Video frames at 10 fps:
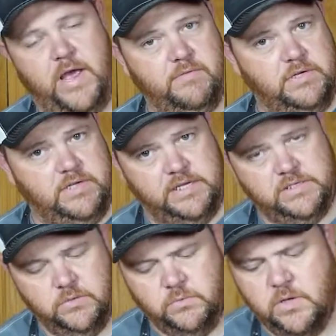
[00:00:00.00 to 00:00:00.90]
Haven't
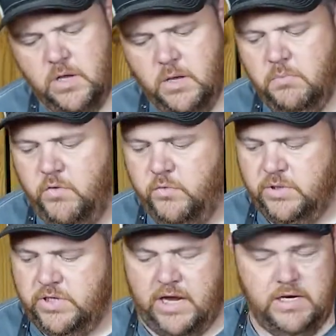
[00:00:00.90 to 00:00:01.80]
tasted them, but from a
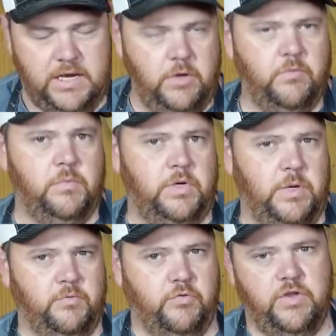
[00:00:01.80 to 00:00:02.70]
technique, from a
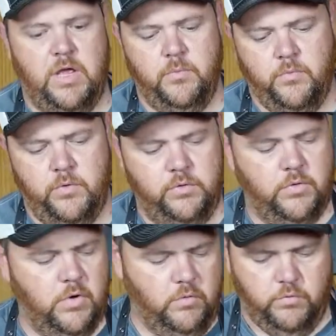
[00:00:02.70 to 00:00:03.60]
temperature standpoint,
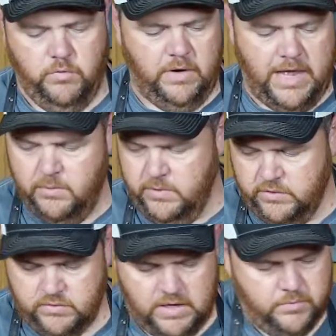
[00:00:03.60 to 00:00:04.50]
from a reliability
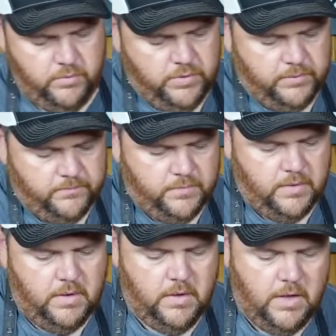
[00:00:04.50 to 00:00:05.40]
standpoint,
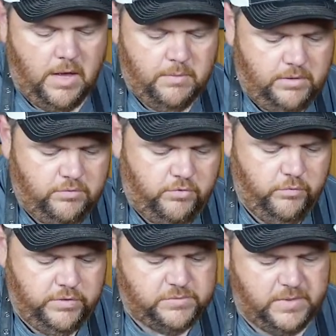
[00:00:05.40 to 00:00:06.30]
I mean,
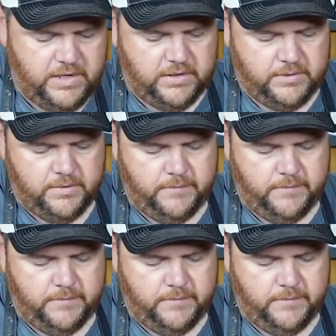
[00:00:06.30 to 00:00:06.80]
truthfully speaking,